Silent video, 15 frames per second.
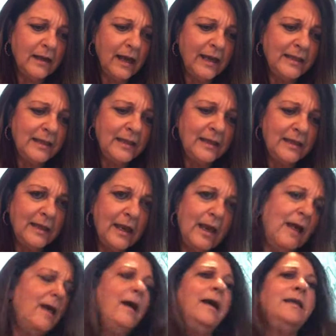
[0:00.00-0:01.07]
I think,
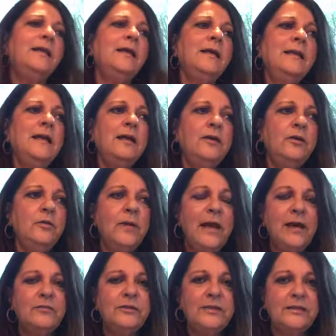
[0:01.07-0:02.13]
yeah, I think that you
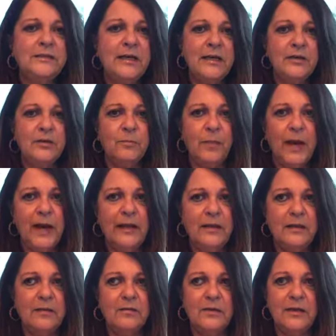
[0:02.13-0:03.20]
have to stay in your body,
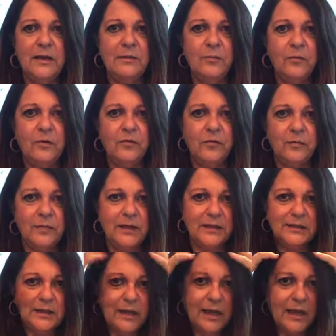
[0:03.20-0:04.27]
though. The Emperor for me
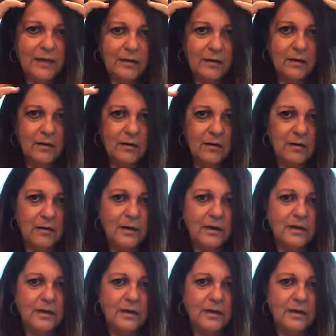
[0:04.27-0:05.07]
is a head card.